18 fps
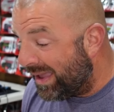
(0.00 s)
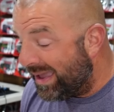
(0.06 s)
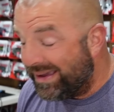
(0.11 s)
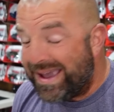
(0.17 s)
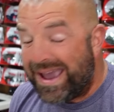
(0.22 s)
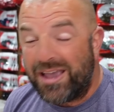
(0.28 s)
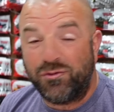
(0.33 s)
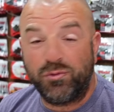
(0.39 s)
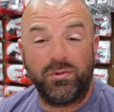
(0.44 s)
And
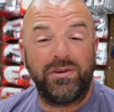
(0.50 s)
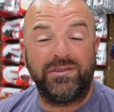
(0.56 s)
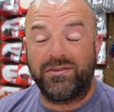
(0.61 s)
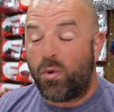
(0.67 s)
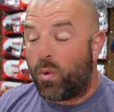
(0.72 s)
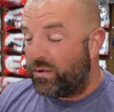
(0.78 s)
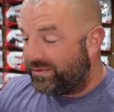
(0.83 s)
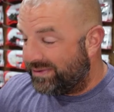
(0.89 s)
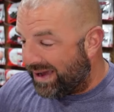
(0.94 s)
guys, we're just
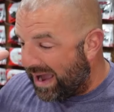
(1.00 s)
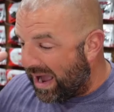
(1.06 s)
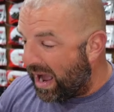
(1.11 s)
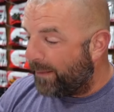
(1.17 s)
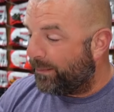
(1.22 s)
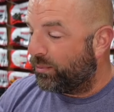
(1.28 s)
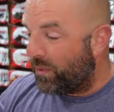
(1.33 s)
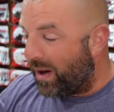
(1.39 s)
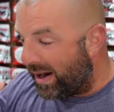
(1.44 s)
going to
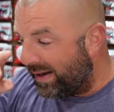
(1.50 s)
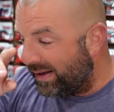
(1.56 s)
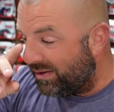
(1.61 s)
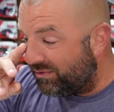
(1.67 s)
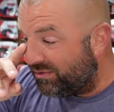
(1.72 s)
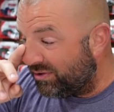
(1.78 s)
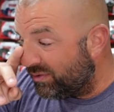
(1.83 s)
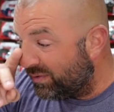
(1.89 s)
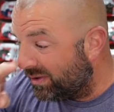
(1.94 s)
hop right
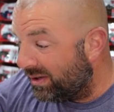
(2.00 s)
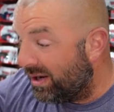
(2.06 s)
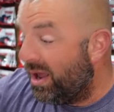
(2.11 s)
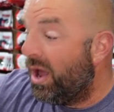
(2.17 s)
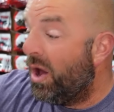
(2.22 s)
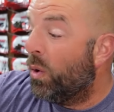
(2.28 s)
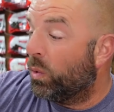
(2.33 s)
into it.